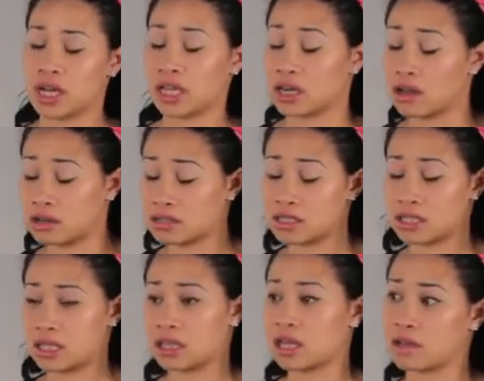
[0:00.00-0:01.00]
And I can
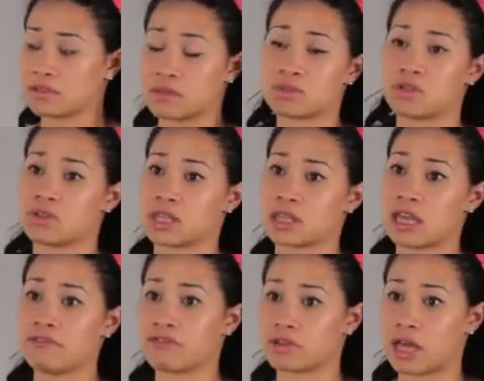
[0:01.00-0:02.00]
honestly say that I have TEMPTU to
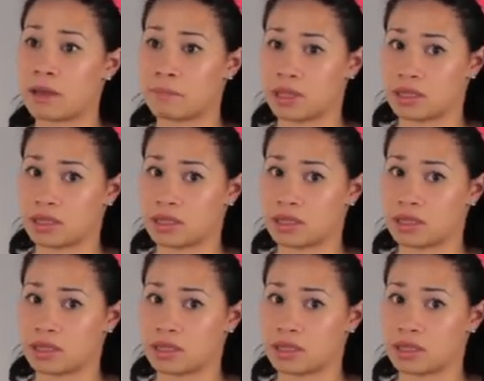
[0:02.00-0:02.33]
thank for that,